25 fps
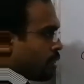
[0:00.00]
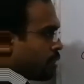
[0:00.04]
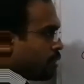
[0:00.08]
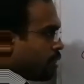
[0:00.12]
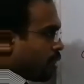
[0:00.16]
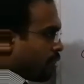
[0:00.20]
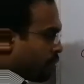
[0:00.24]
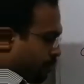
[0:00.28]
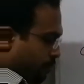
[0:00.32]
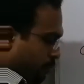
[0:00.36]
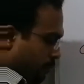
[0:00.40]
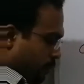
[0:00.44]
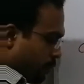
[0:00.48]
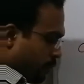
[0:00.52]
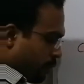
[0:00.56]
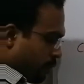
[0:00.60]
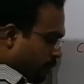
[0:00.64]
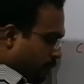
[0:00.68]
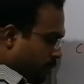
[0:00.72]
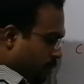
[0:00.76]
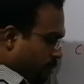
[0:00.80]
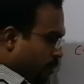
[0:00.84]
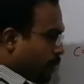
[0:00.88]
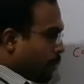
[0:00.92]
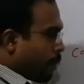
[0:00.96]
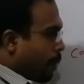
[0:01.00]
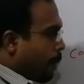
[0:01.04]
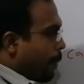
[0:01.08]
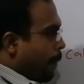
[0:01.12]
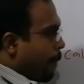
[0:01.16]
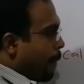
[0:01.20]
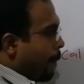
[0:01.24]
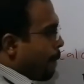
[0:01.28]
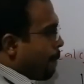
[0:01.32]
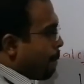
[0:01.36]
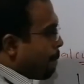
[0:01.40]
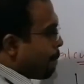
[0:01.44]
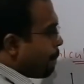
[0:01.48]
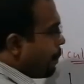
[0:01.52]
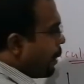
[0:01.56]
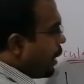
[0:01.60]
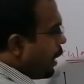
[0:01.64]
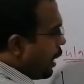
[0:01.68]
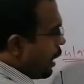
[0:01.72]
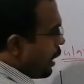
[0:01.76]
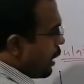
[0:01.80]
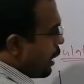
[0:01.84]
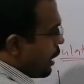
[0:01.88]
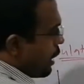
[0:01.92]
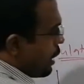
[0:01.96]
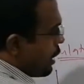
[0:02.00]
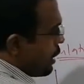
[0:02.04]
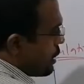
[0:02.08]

Therefore, P